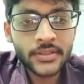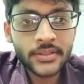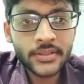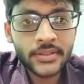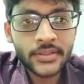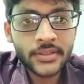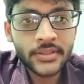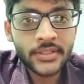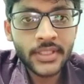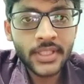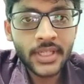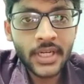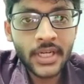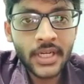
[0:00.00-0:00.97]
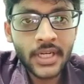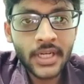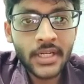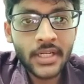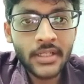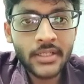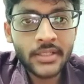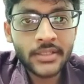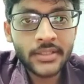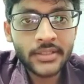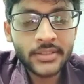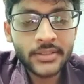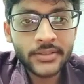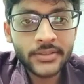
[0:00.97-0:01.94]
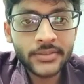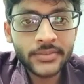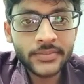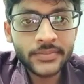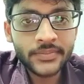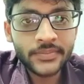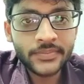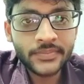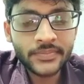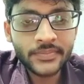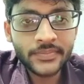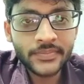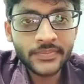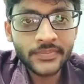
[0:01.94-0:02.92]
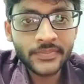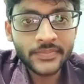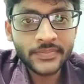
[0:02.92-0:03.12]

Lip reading: (not speaking)